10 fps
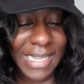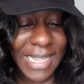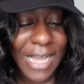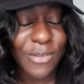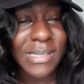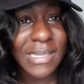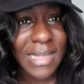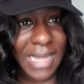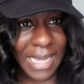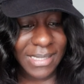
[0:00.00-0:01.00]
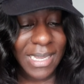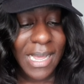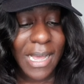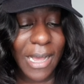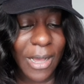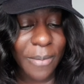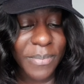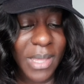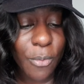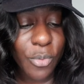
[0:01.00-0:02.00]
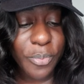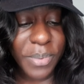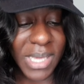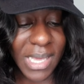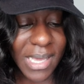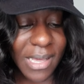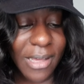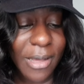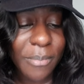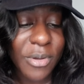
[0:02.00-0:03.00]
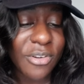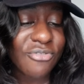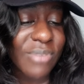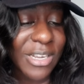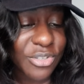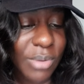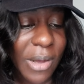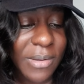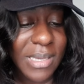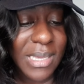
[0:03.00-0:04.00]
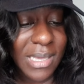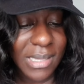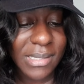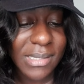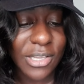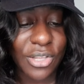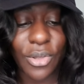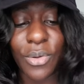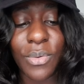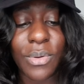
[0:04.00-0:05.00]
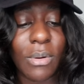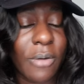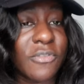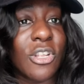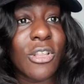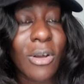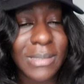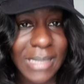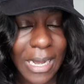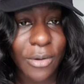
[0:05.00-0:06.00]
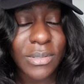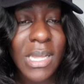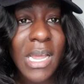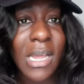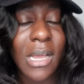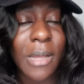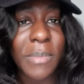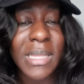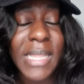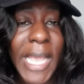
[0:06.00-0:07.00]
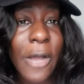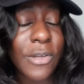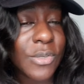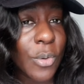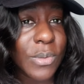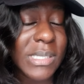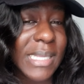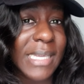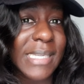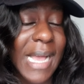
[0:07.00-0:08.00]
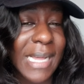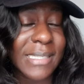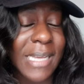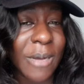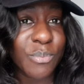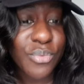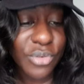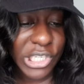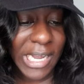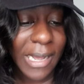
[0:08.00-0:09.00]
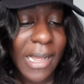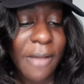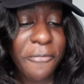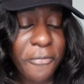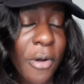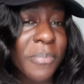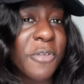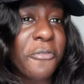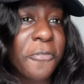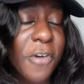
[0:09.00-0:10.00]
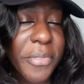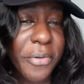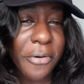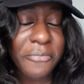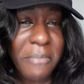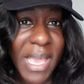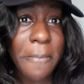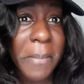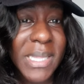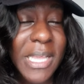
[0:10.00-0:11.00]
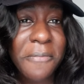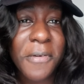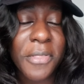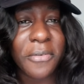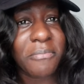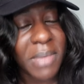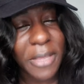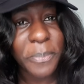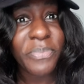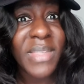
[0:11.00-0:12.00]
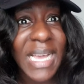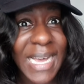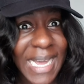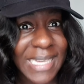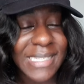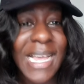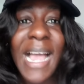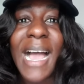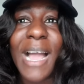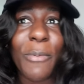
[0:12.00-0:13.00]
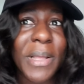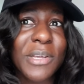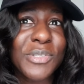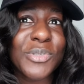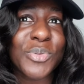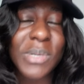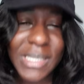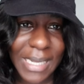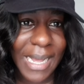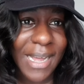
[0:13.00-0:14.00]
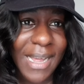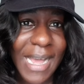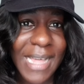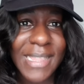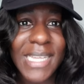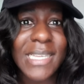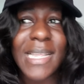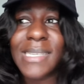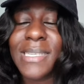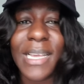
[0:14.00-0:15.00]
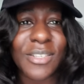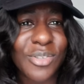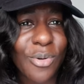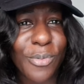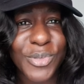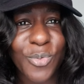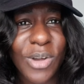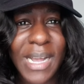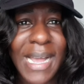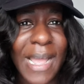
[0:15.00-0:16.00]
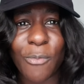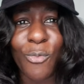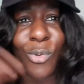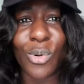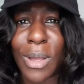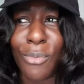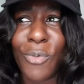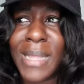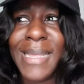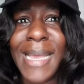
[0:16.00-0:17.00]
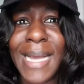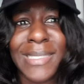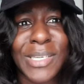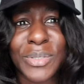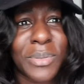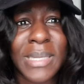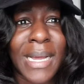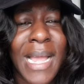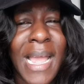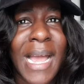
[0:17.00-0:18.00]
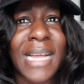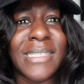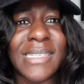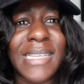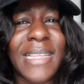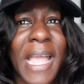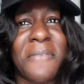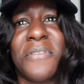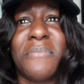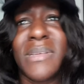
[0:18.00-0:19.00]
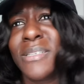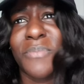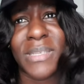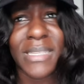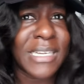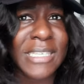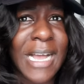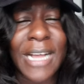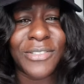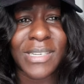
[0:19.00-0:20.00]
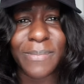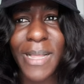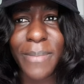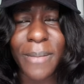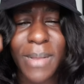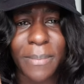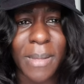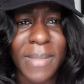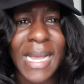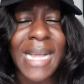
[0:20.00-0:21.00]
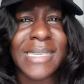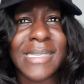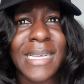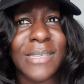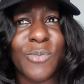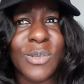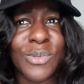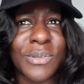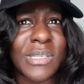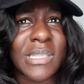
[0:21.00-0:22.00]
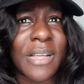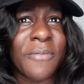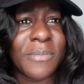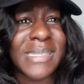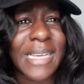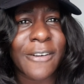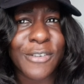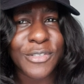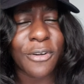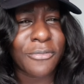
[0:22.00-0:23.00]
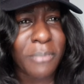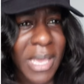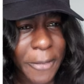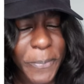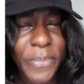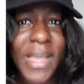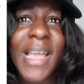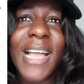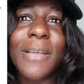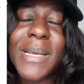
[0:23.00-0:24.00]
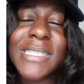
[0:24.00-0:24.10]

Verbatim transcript: announced that there will be a gradual ease, of the lockdown in Lagos, Ogun State and Abuja from the 4th of May, Monday 4th of May. Guys, I went on to Twitter and then the next thing I saw was one guy, Wale Adetona, and he said that if you miss the presidential address, blah blah blah blah blah, and he said it was going to start from 2nd of May. And I'm